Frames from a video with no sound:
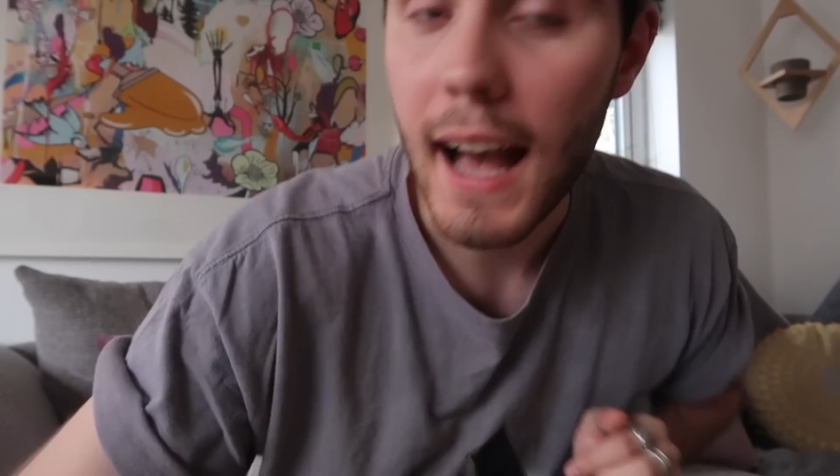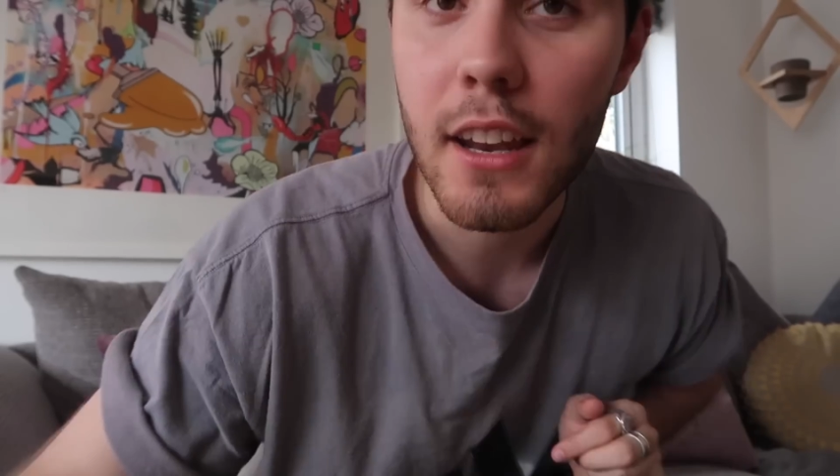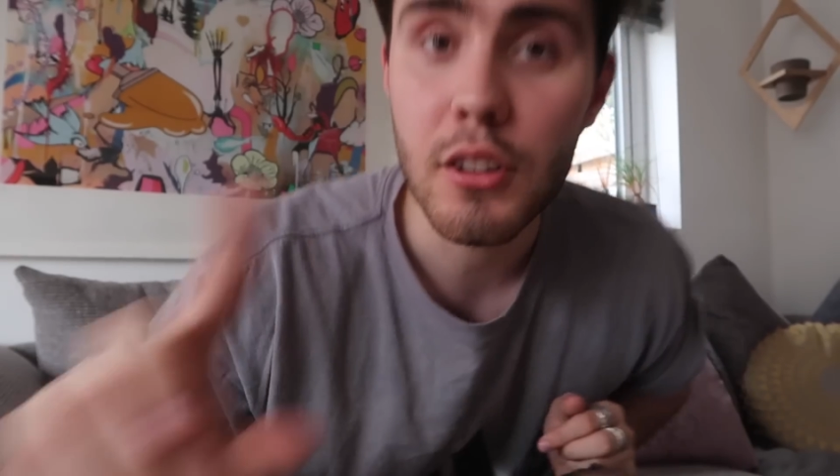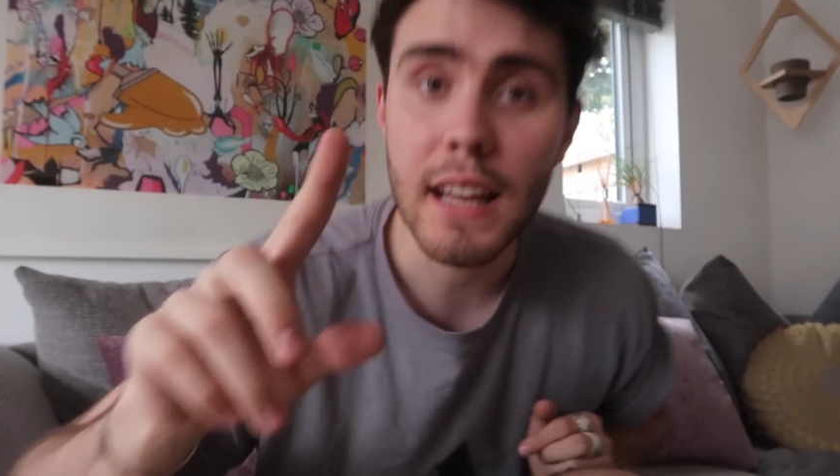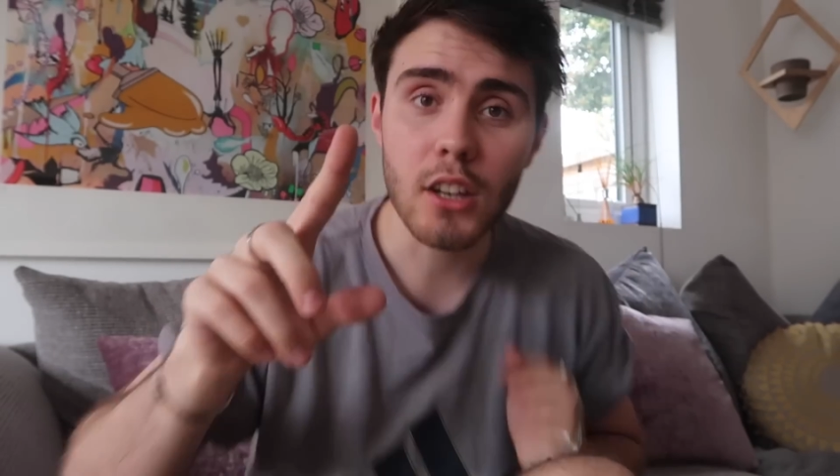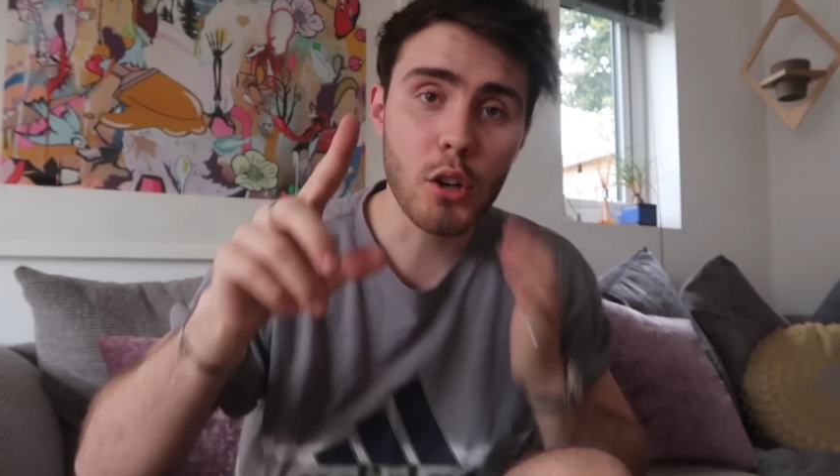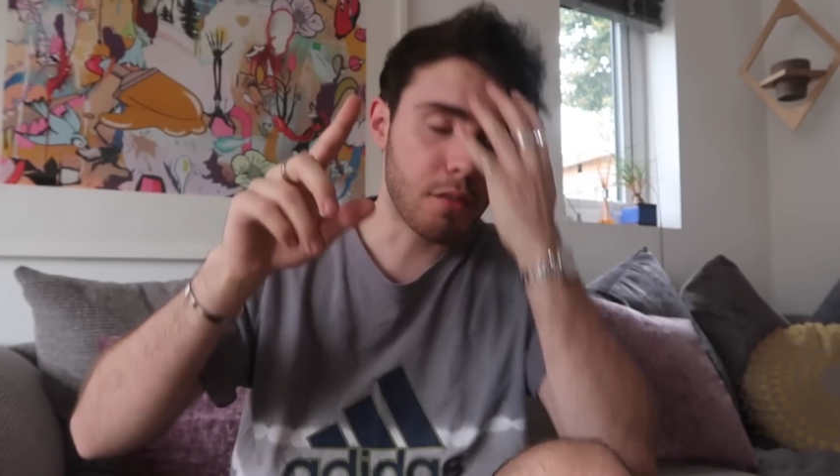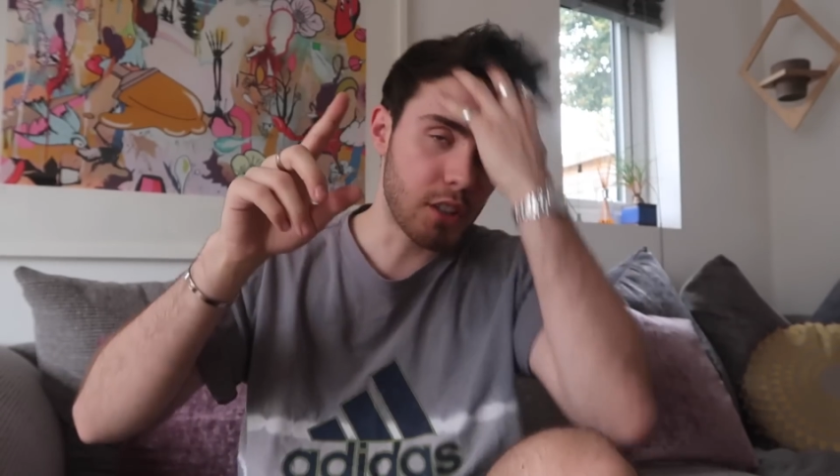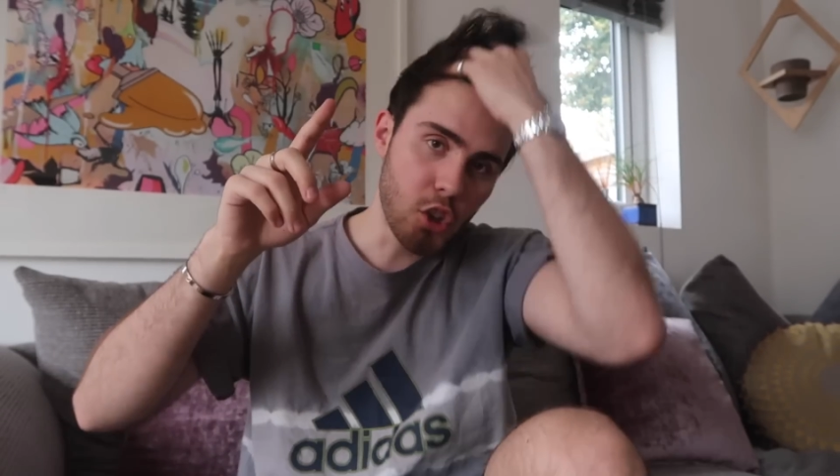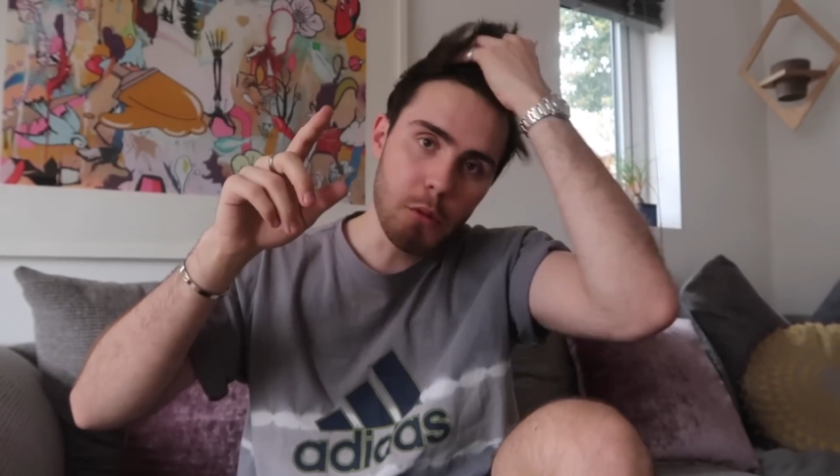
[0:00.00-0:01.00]
And on that note
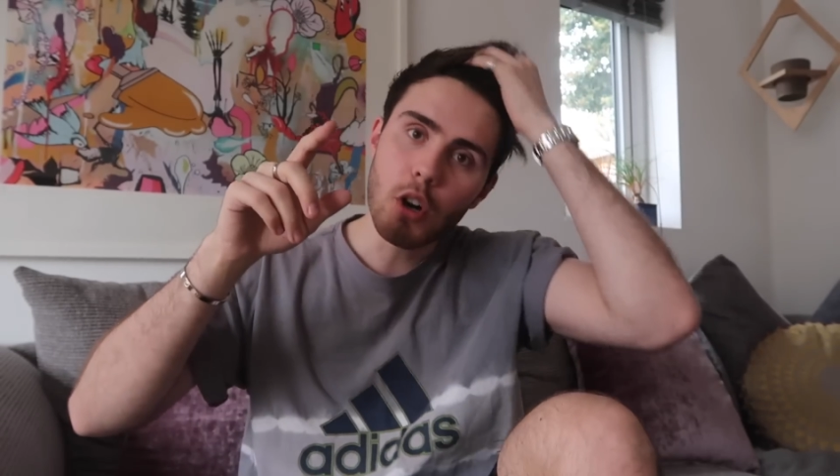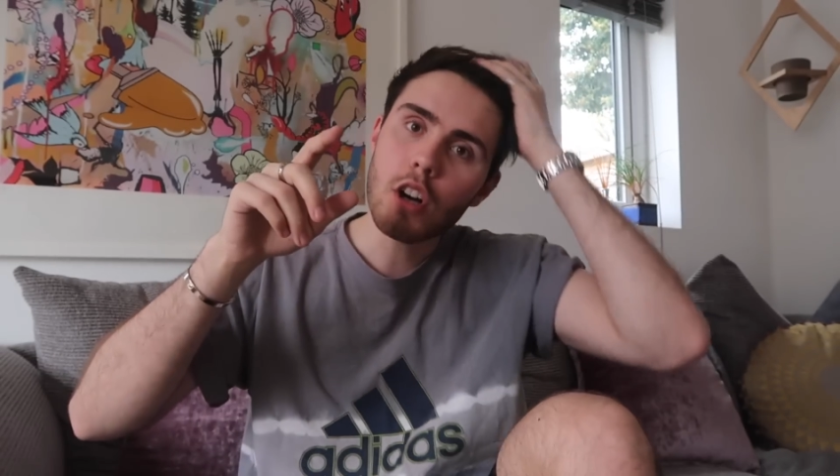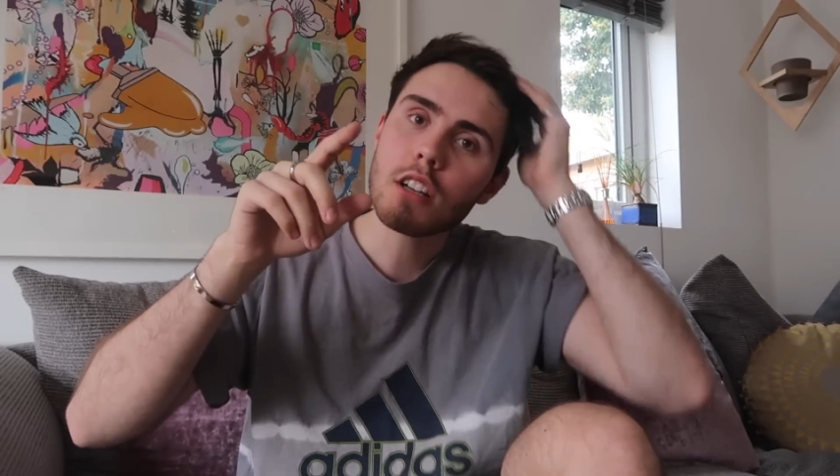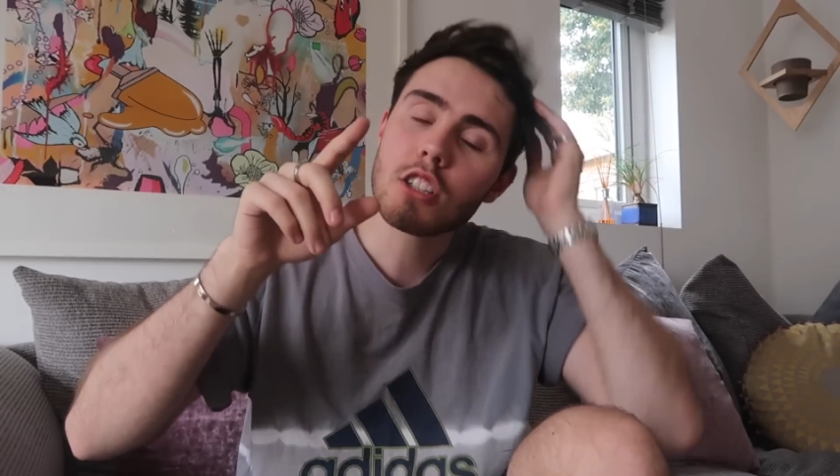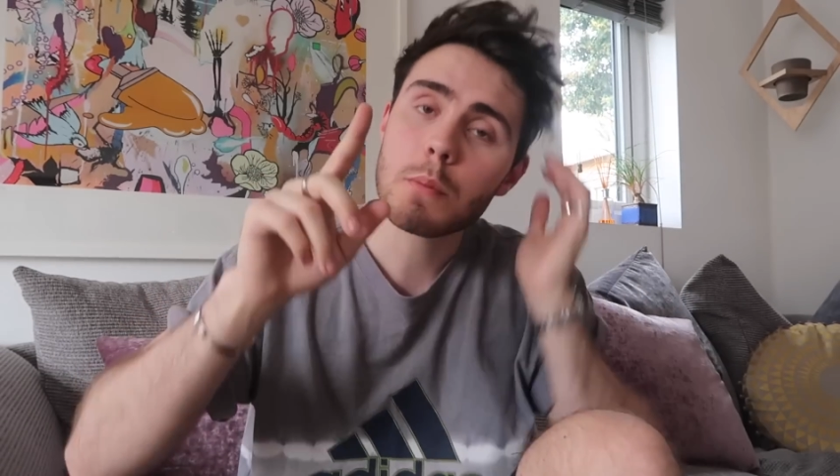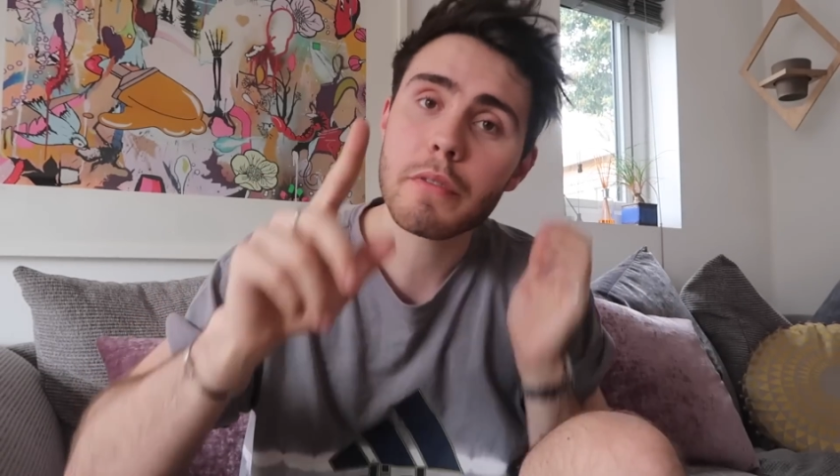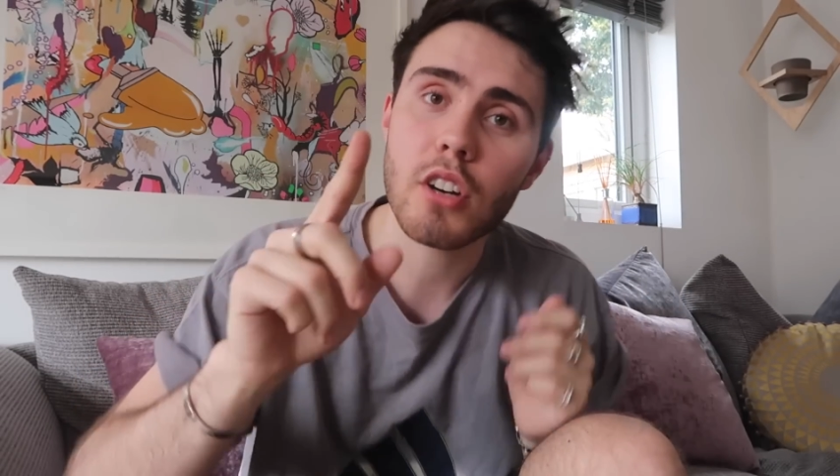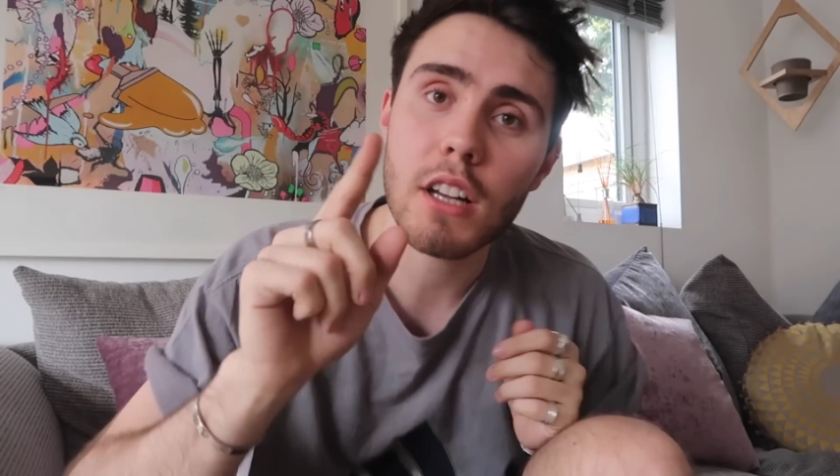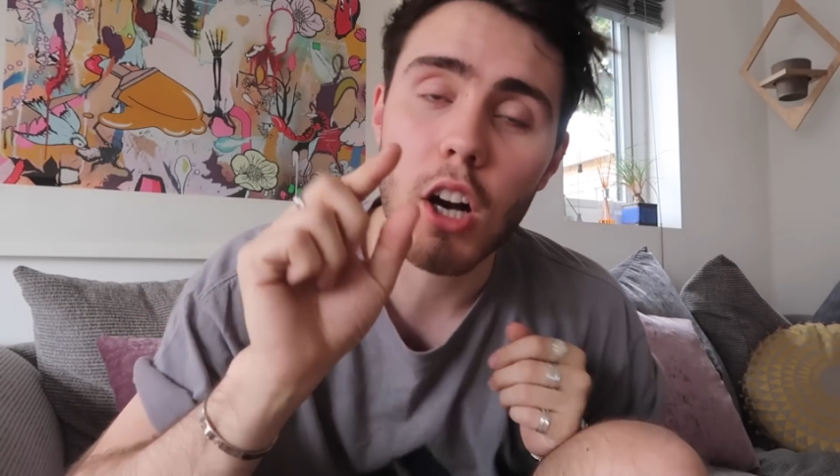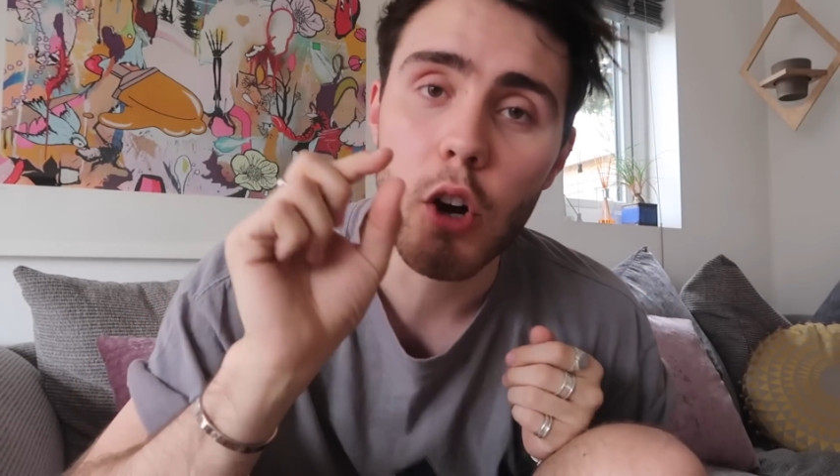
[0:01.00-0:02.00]
of the new book, just
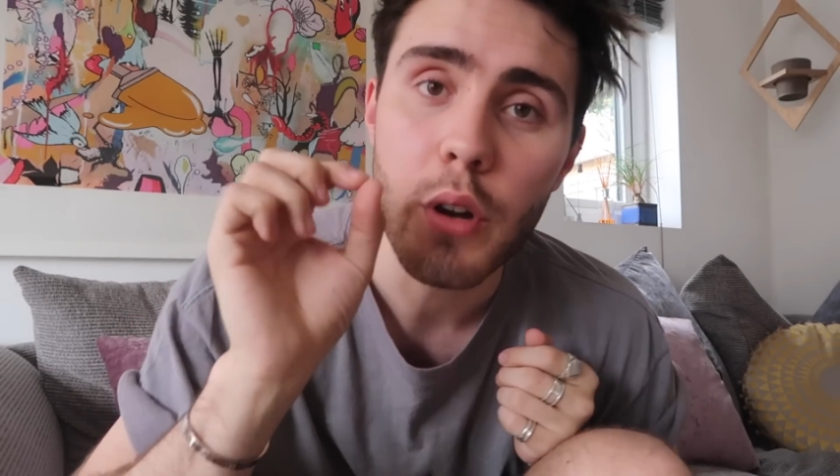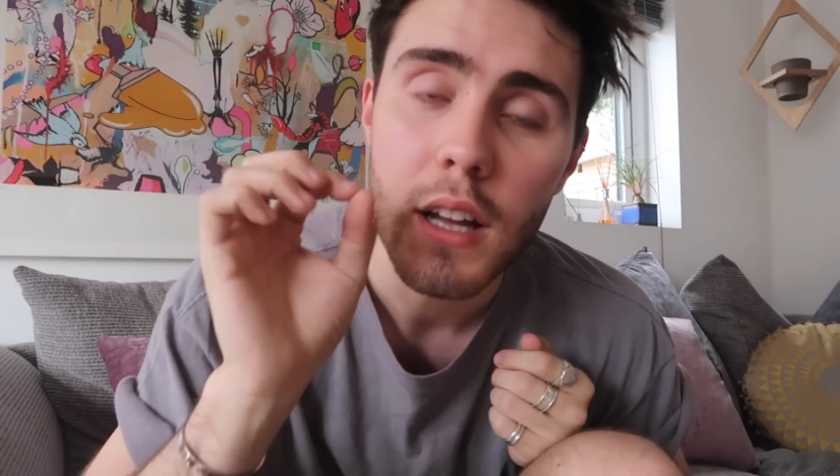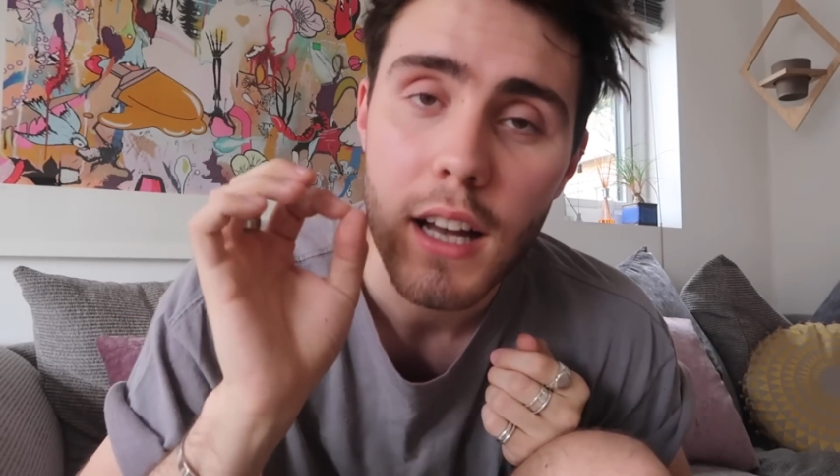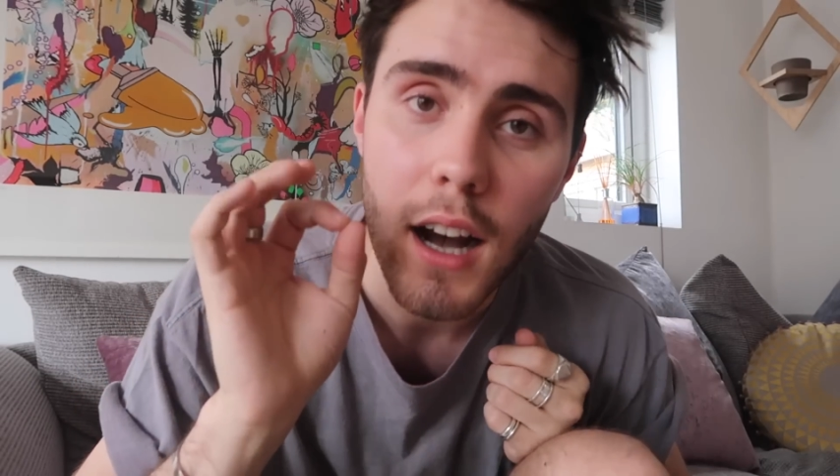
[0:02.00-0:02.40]
before I go,